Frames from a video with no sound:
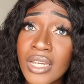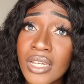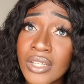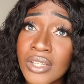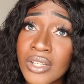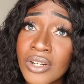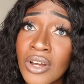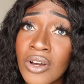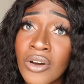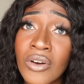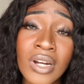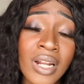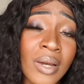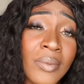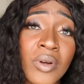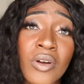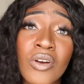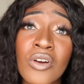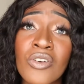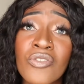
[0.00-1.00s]

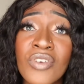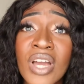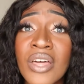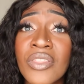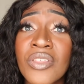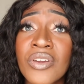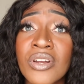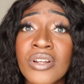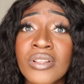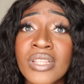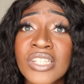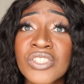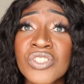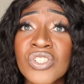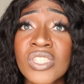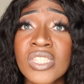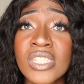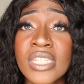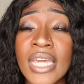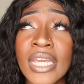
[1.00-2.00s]
or rather, let's
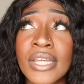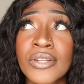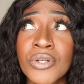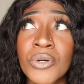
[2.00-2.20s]
just say